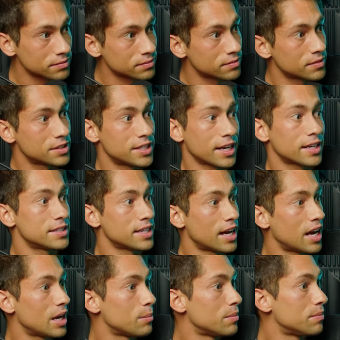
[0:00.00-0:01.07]
second
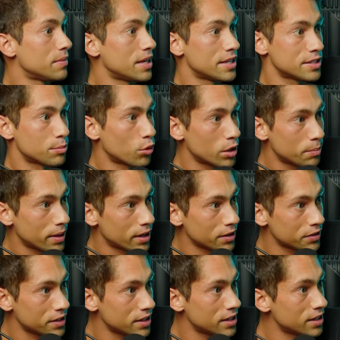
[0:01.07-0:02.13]
time is a point
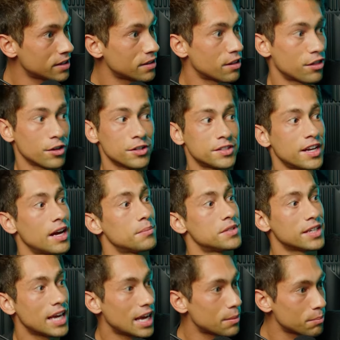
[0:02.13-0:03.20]
penalty, third time's a
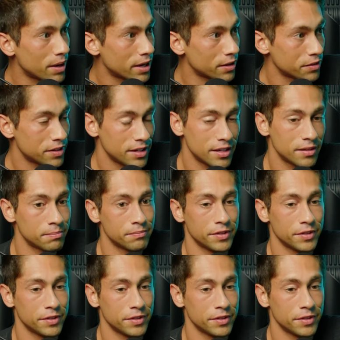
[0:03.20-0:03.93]
game penalty.